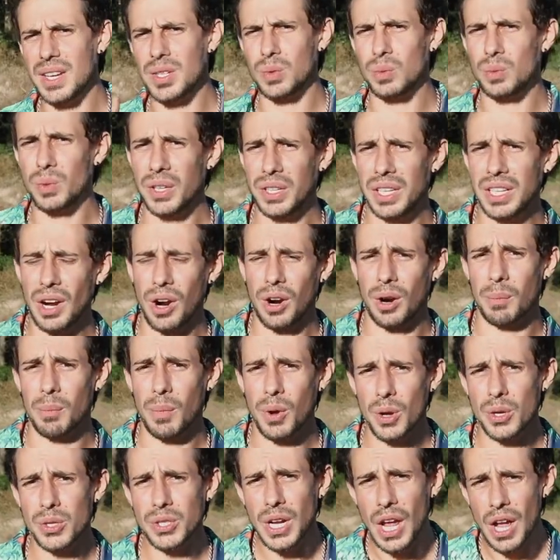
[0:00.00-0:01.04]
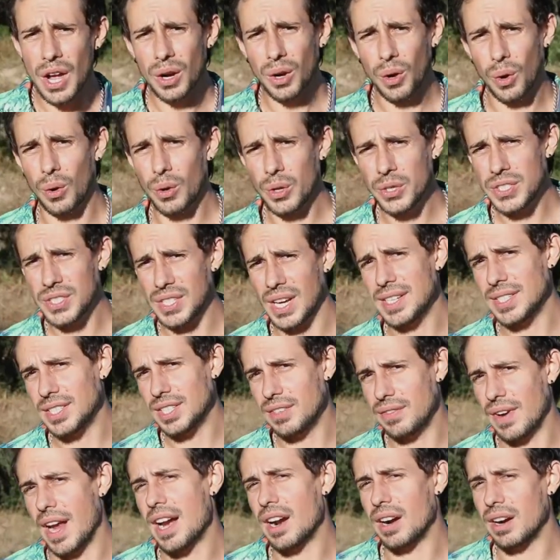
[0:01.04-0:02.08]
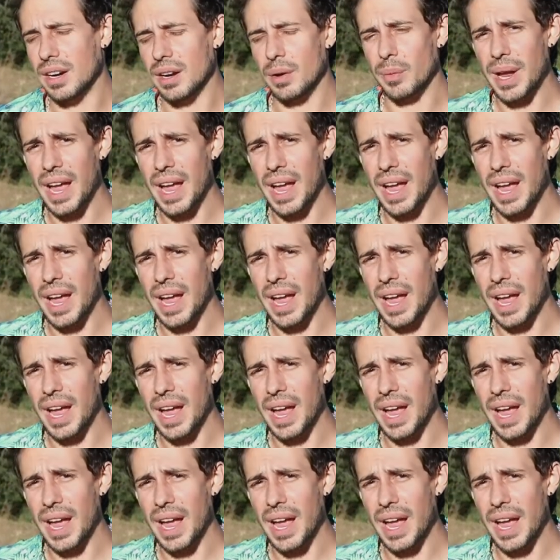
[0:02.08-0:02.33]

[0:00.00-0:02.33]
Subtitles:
is really our most cold sensitive area.